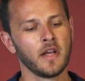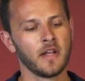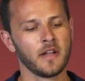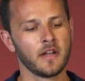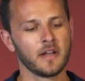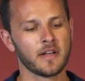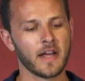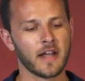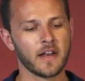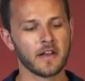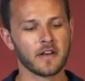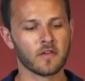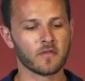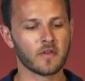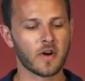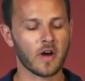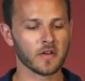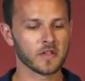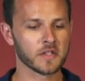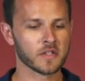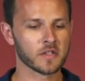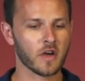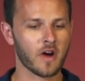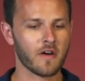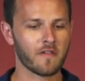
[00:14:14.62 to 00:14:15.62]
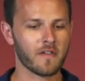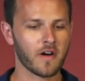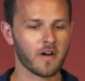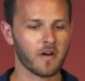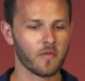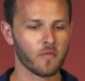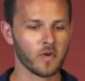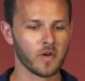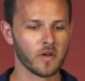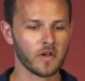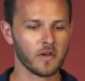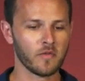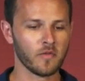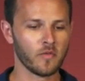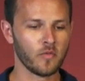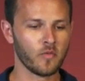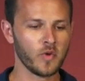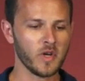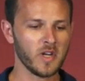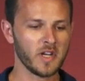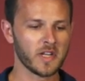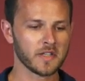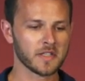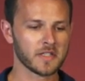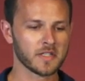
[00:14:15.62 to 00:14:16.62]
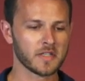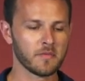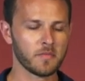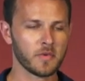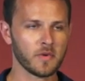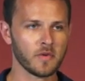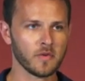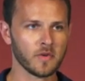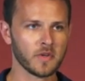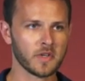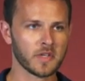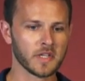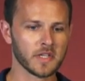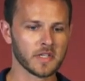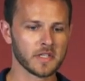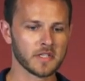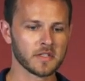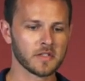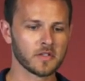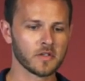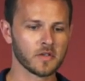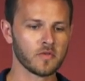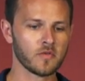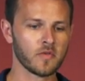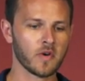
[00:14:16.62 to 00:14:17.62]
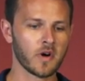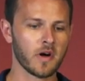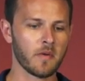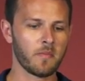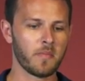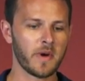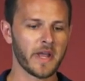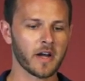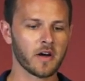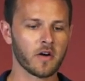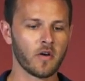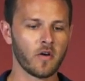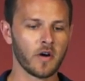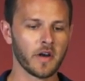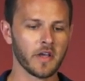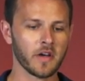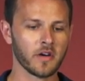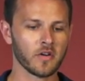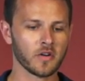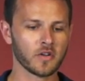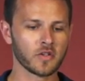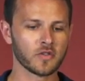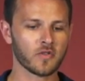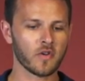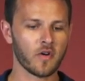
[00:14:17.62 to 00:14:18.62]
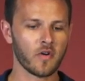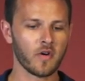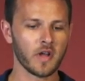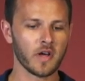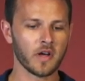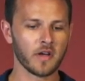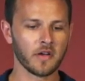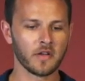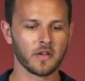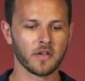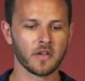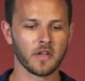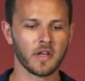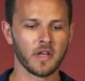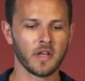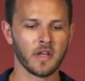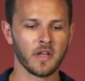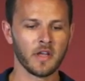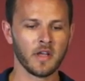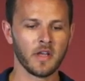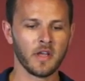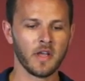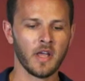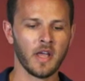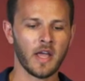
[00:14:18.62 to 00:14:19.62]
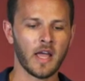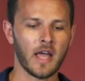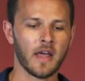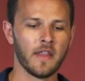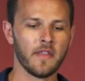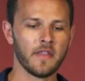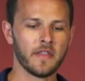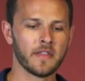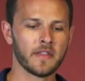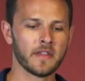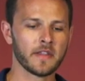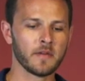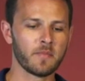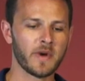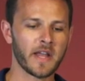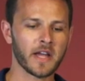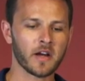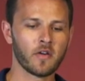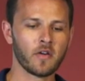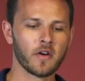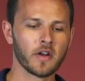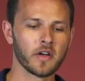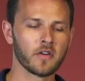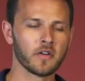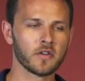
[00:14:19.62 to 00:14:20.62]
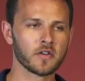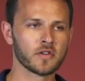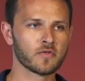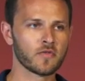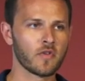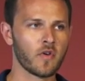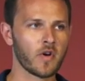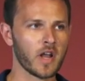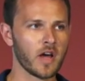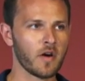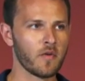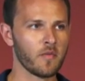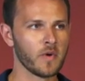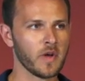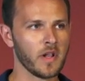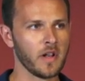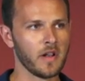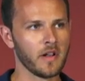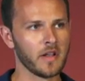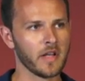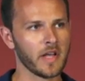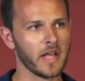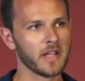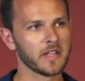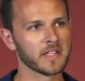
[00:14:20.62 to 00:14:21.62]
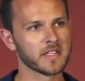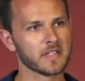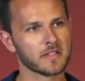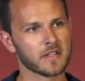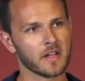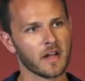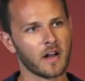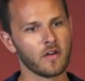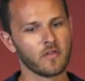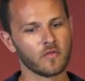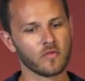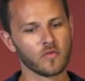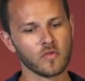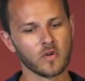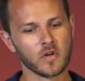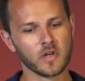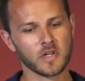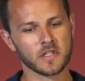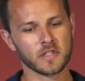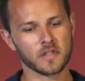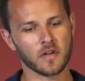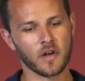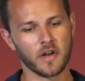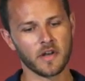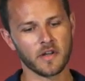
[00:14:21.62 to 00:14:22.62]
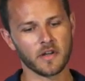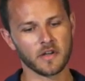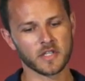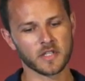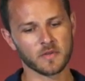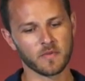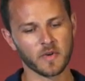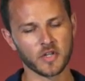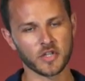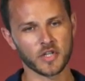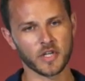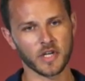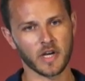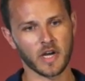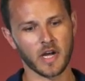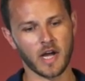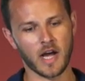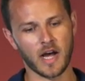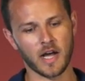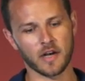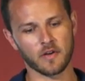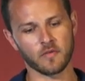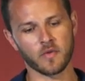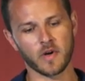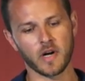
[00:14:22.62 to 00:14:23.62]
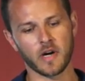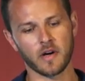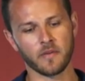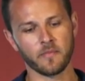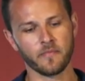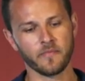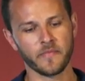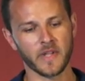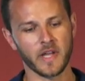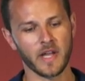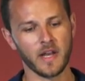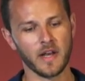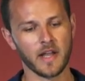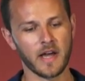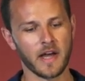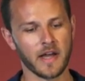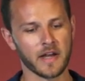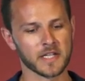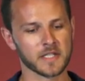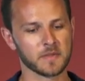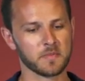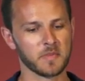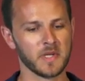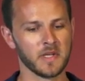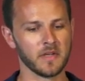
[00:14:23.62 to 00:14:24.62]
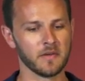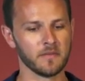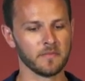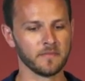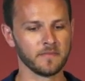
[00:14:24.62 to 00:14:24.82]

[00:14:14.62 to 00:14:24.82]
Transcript: Then the route server will redistribute this to a blackholing controller, and the blackholing controller will install rules on the switching hardware in the IXP.